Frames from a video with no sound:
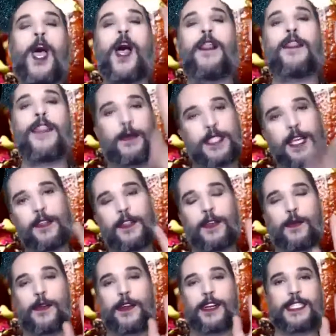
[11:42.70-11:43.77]
That was the other thing
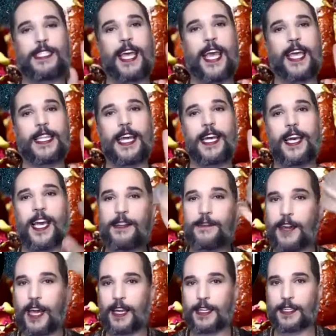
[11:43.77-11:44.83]
we we're going to say that kind
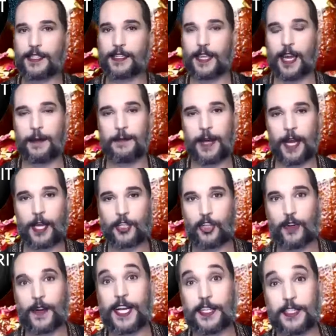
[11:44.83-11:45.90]
of got us
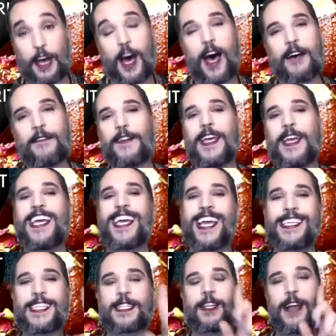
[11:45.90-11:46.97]
trailed off,
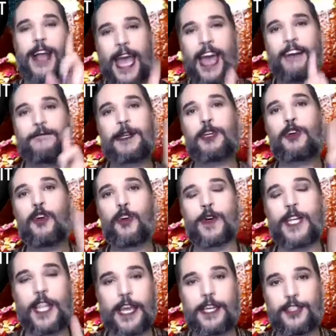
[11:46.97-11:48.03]
is that there have been
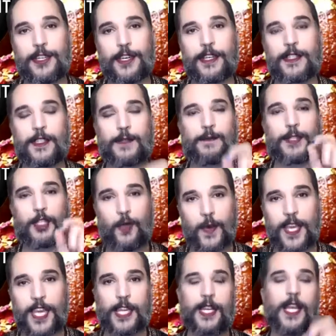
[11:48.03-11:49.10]
correlations
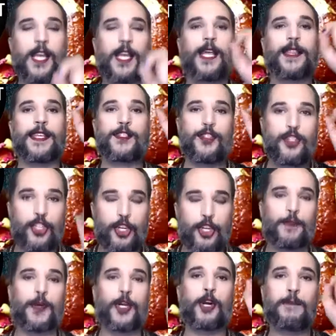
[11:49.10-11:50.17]
between this
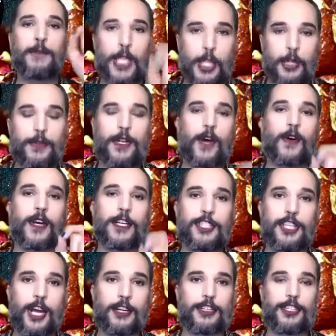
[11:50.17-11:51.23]
Jupiter-Pluto
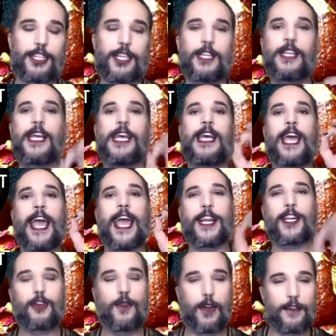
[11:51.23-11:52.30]
conjunction
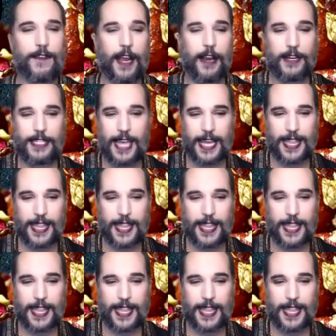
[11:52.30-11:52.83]
and coronavirus.